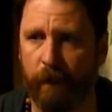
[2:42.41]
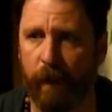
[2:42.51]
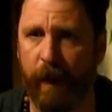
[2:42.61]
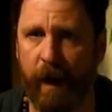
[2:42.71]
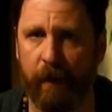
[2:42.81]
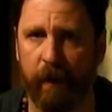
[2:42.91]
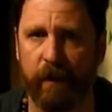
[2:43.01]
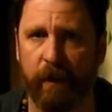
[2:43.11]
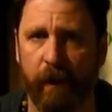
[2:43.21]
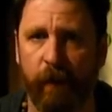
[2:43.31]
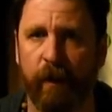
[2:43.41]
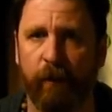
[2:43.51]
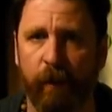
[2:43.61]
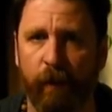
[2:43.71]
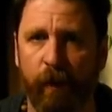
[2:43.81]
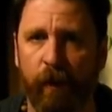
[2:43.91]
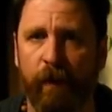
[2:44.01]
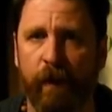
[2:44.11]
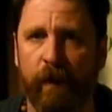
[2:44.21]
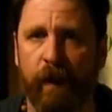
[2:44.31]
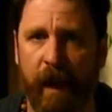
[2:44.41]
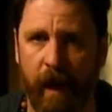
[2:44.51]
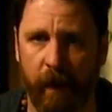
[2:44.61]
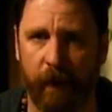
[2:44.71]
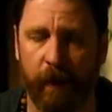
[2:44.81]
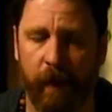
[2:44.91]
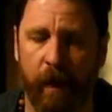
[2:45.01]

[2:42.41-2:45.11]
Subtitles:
prepare it so that we can remove the hair.